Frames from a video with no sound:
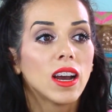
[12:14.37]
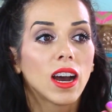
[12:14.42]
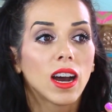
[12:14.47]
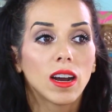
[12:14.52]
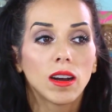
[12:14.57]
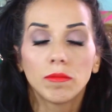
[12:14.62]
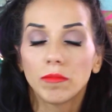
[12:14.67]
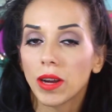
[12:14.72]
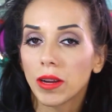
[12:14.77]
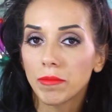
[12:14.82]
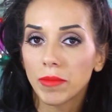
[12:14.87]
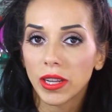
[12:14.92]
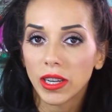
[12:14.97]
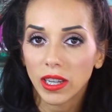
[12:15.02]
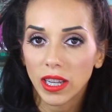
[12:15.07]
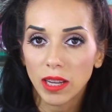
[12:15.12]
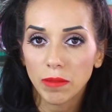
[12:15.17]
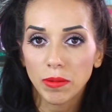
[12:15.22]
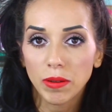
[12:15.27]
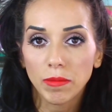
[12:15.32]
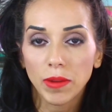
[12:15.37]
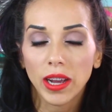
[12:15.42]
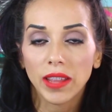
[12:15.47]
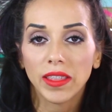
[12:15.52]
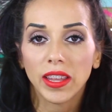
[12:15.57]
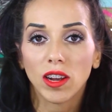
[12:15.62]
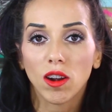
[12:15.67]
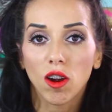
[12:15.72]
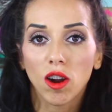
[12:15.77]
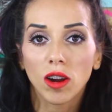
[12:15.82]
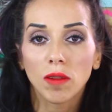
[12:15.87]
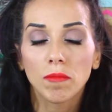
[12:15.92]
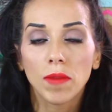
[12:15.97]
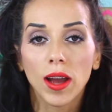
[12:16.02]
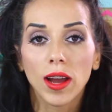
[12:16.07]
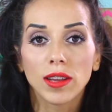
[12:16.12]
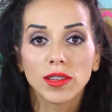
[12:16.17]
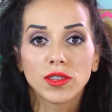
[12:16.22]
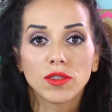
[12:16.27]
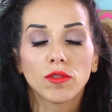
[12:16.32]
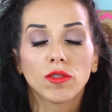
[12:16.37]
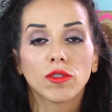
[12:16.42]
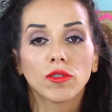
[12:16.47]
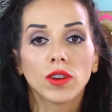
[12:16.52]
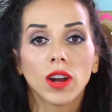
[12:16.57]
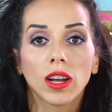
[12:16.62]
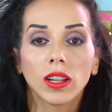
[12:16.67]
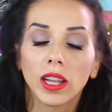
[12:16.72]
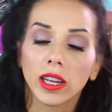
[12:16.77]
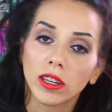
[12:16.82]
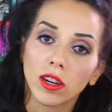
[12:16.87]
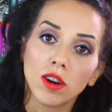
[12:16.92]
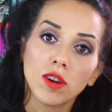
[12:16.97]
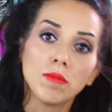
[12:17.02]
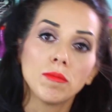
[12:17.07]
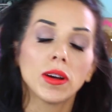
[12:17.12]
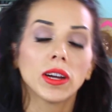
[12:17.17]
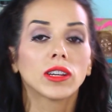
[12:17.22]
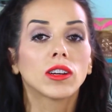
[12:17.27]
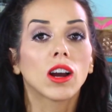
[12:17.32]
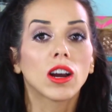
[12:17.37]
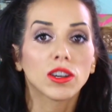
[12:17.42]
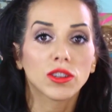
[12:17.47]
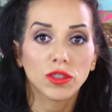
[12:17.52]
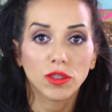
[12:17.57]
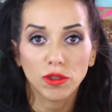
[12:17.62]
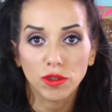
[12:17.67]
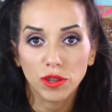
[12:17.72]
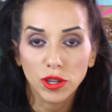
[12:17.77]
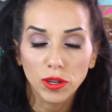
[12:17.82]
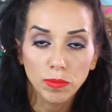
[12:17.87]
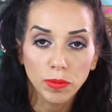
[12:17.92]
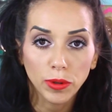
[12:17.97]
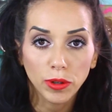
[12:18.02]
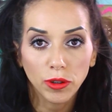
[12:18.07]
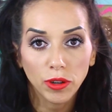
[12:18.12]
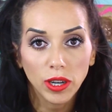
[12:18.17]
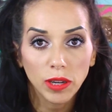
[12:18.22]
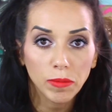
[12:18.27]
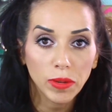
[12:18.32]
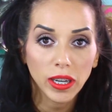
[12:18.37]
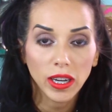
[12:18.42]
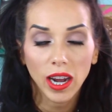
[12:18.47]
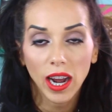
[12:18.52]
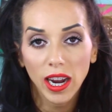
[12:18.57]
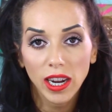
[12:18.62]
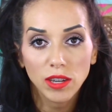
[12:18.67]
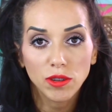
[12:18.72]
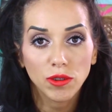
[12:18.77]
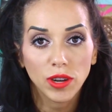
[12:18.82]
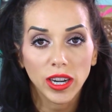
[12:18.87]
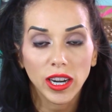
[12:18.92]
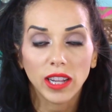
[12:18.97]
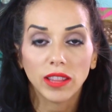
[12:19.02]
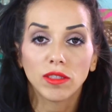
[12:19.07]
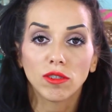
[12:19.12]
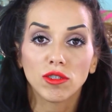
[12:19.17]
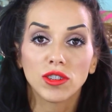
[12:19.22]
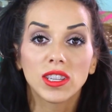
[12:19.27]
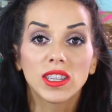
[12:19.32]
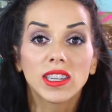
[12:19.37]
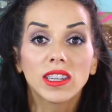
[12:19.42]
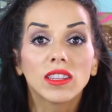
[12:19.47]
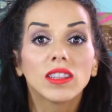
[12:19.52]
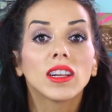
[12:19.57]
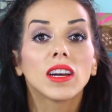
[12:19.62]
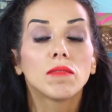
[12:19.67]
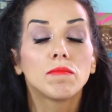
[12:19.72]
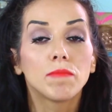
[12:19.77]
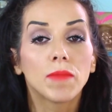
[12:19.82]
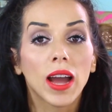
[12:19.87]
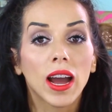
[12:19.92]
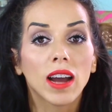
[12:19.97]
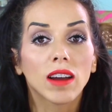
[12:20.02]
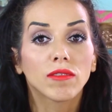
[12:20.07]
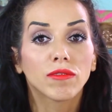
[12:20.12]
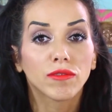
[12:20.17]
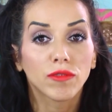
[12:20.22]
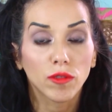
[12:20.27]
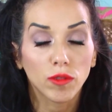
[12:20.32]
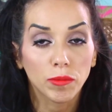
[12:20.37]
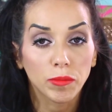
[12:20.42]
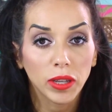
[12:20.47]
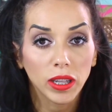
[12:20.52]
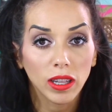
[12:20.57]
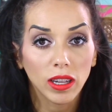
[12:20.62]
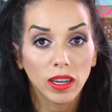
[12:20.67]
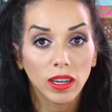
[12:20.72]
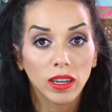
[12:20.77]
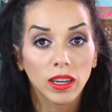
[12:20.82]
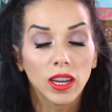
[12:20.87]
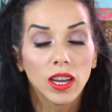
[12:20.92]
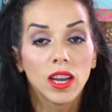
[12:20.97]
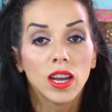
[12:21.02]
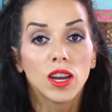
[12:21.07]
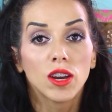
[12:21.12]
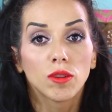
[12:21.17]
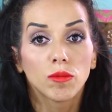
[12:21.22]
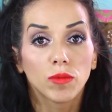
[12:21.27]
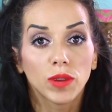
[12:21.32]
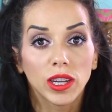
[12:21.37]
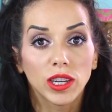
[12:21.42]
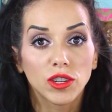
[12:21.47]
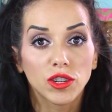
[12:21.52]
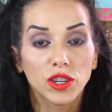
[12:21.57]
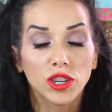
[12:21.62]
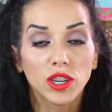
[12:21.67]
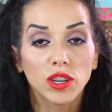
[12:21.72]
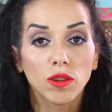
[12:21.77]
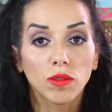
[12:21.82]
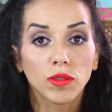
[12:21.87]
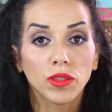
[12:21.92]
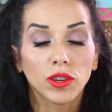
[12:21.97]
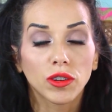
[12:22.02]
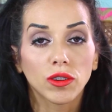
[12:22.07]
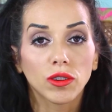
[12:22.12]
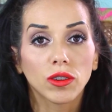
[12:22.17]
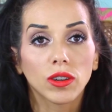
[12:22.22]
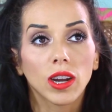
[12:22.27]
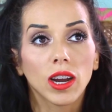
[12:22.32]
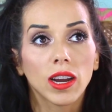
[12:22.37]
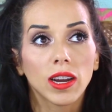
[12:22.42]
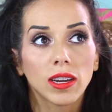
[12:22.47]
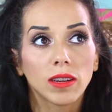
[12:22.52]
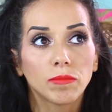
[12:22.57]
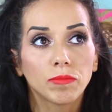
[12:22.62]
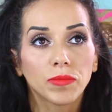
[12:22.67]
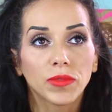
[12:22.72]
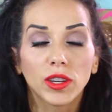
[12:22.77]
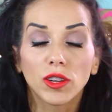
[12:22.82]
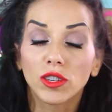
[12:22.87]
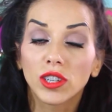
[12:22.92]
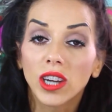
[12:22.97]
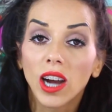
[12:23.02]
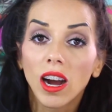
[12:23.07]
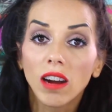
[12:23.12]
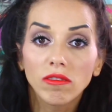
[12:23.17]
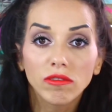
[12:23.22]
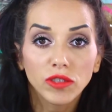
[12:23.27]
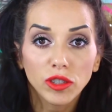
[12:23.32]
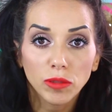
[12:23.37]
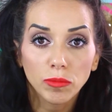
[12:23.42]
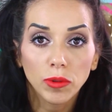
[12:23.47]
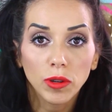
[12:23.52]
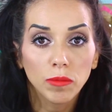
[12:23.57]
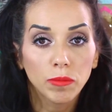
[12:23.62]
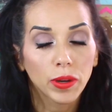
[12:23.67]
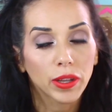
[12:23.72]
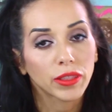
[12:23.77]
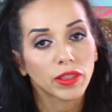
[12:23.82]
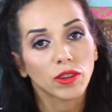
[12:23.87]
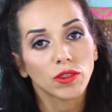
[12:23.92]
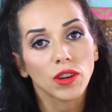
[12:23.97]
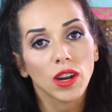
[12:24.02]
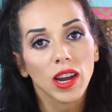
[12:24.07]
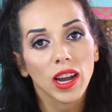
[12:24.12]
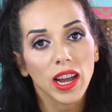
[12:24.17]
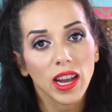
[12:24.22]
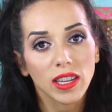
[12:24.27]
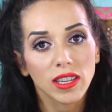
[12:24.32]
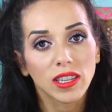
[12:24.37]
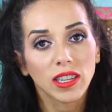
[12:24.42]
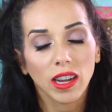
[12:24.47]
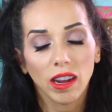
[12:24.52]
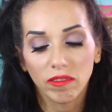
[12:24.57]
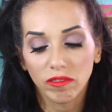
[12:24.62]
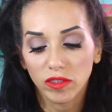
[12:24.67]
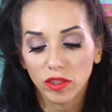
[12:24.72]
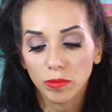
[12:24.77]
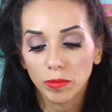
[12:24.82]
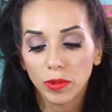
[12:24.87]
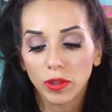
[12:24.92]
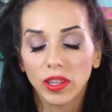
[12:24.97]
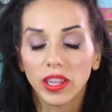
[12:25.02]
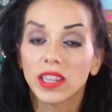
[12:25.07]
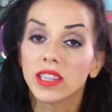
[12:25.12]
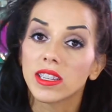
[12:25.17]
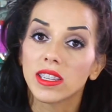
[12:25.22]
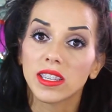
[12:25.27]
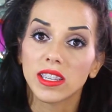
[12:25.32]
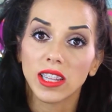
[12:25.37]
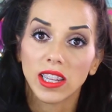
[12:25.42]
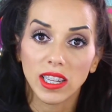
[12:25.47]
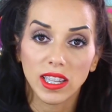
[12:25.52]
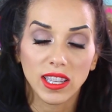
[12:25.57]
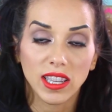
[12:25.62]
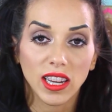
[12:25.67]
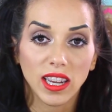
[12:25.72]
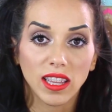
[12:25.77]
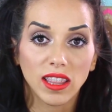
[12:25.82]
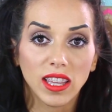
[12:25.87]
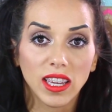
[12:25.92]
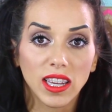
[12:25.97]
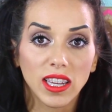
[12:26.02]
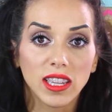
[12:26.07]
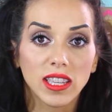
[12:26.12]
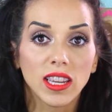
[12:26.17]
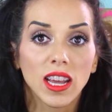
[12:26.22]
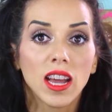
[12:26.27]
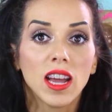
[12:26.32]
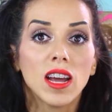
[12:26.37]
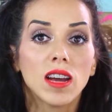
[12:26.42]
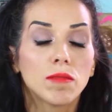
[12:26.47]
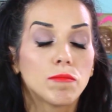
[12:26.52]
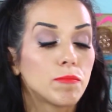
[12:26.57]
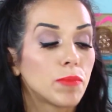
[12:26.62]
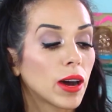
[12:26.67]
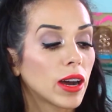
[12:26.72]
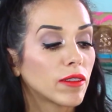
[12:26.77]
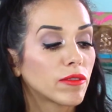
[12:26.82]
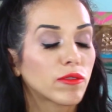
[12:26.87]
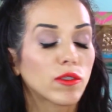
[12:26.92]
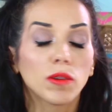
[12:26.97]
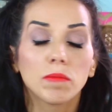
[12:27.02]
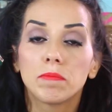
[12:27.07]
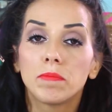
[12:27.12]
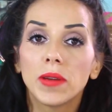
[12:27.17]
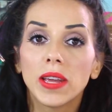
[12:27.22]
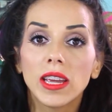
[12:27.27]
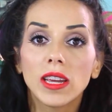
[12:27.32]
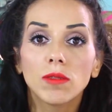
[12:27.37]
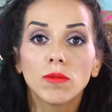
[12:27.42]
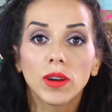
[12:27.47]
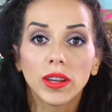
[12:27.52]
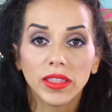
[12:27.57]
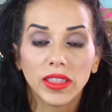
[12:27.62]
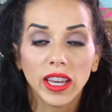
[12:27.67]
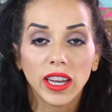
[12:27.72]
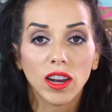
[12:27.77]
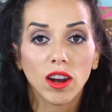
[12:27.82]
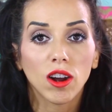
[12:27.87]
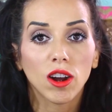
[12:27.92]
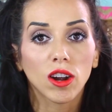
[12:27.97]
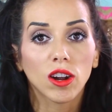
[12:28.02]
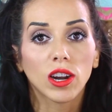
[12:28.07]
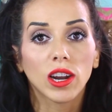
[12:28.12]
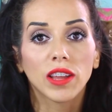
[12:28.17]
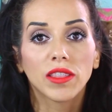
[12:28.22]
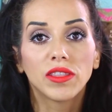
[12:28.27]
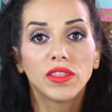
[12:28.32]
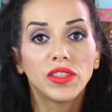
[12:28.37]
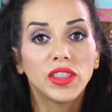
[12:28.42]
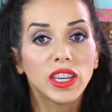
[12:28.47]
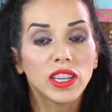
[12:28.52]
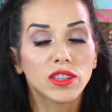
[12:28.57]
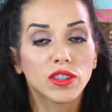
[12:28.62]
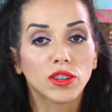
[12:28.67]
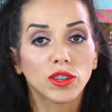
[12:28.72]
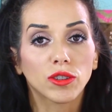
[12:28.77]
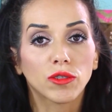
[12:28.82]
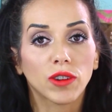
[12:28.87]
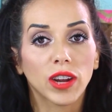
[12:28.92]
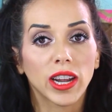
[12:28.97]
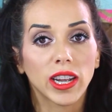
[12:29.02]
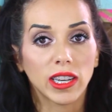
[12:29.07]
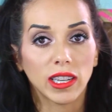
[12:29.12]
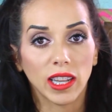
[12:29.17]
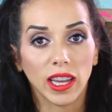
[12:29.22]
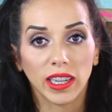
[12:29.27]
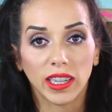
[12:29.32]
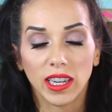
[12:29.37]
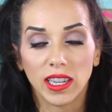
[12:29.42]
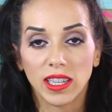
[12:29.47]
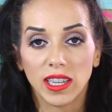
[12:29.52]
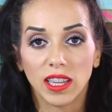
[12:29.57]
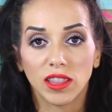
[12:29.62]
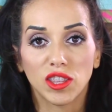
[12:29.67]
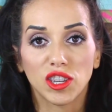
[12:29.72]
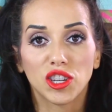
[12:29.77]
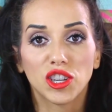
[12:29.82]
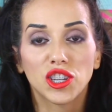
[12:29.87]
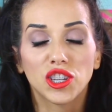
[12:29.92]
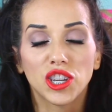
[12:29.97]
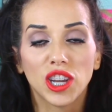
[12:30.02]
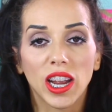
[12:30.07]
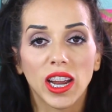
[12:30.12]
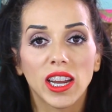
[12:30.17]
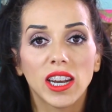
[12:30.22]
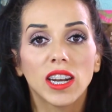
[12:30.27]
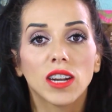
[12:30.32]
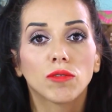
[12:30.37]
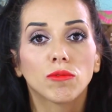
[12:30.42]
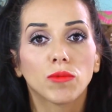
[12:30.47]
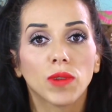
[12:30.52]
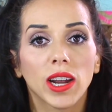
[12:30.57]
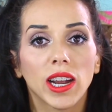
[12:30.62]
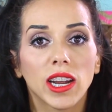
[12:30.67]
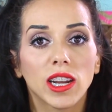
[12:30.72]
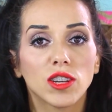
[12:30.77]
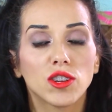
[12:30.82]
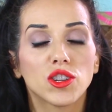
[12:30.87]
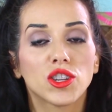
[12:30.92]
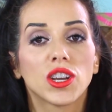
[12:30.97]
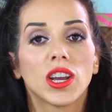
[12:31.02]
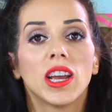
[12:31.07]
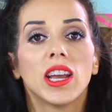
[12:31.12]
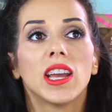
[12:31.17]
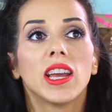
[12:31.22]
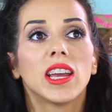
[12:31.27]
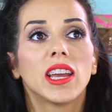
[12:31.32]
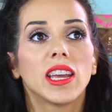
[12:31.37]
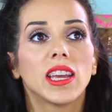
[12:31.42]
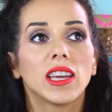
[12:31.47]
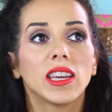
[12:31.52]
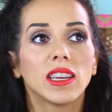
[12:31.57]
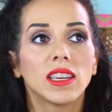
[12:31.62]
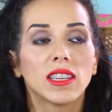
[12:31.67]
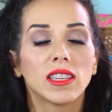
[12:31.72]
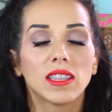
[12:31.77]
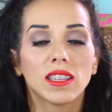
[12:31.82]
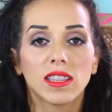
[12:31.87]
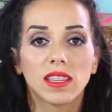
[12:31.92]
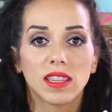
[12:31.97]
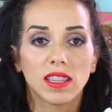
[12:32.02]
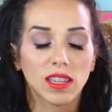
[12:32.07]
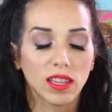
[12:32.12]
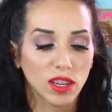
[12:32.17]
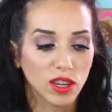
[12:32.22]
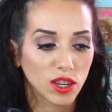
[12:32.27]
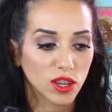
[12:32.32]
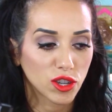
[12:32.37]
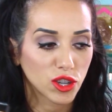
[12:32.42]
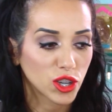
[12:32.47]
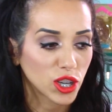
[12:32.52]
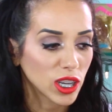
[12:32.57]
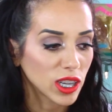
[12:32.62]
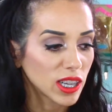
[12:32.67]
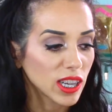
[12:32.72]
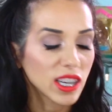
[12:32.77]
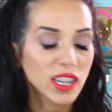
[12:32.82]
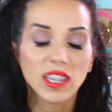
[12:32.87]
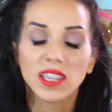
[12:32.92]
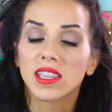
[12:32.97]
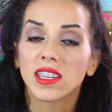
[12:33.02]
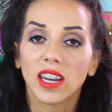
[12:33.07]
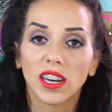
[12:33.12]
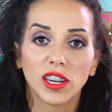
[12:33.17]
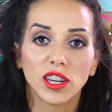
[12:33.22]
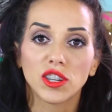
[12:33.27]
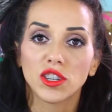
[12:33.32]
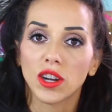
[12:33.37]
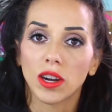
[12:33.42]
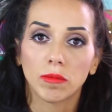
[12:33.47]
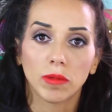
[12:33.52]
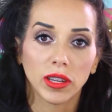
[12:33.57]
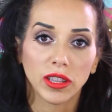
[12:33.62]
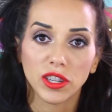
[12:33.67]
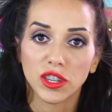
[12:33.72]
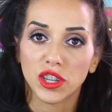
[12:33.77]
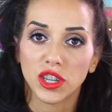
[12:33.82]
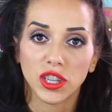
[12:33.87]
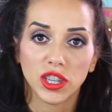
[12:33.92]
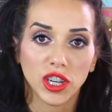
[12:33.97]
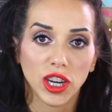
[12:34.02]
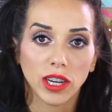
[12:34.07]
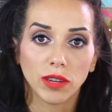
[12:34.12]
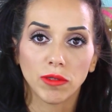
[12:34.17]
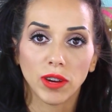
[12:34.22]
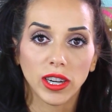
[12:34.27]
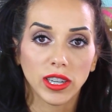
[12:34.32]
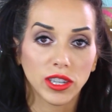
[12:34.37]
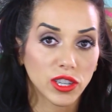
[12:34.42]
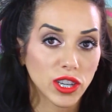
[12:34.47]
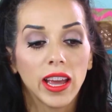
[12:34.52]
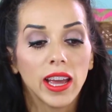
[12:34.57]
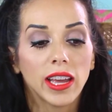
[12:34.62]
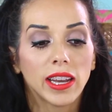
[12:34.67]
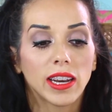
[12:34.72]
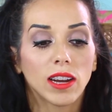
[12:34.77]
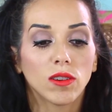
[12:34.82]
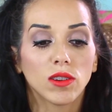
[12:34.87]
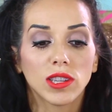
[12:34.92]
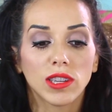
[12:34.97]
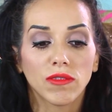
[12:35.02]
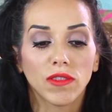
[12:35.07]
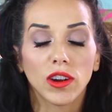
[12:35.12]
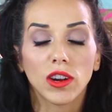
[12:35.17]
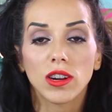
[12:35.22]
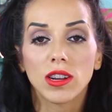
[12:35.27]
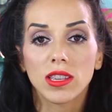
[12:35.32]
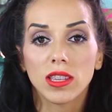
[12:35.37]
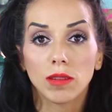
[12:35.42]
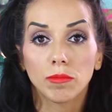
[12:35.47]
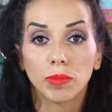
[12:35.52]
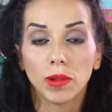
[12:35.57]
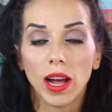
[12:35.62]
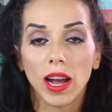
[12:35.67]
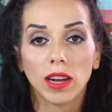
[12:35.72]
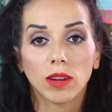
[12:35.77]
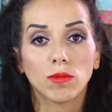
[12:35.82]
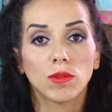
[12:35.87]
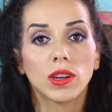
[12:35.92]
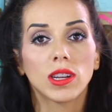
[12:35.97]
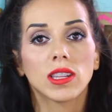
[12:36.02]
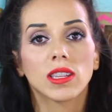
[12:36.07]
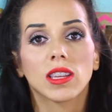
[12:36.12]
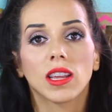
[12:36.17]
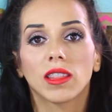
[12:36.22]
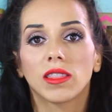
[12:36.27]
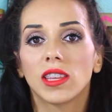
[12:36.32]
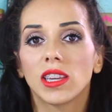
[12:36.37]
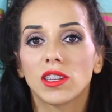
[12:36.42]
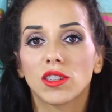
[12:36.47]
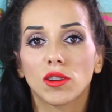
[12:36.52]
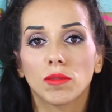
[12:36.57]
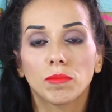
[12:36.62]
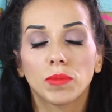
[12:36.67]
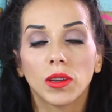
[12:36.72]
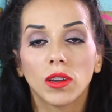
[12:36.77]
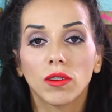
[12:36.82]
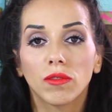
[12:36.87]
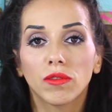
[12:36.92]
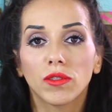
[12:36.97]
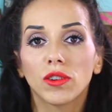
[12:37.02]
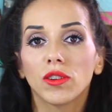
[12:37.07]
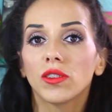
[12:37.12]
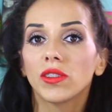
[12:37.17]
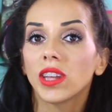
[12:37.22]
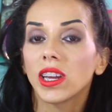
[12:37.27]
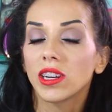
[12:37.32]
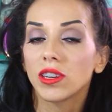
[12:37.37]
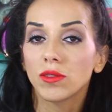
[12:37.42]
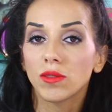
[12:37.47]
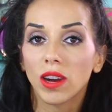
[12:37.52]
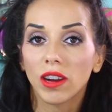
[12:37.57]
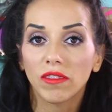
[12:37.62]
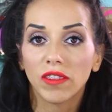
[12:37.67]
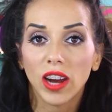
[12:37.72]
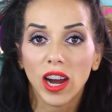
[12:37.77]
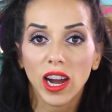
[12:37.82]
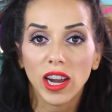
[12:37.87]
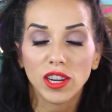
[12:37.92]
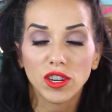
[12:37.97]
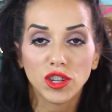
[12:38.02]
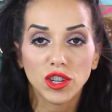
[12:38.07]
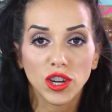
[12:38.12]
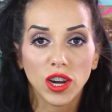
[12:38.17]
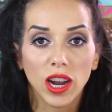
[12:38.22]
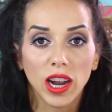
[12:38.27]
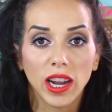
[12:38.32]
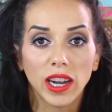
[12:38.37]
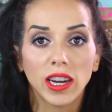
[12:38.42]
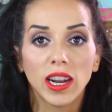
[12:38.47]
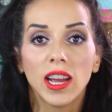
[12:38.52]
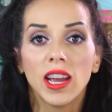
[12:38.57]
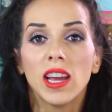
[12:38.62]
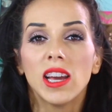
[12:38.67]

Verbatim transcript: Um, I mean, keep in mind they are matte, so they're not like, oh my gosh, they're super creamy and hydrating. They're still a matte formula which you know they're um, they're comfortable but they're not as comfortable as let's say these but for being what they are these are great and like I said the shade range is she did a stunning job on the shade range. Now as far as the black ones, these are beautiful. They do have high shine.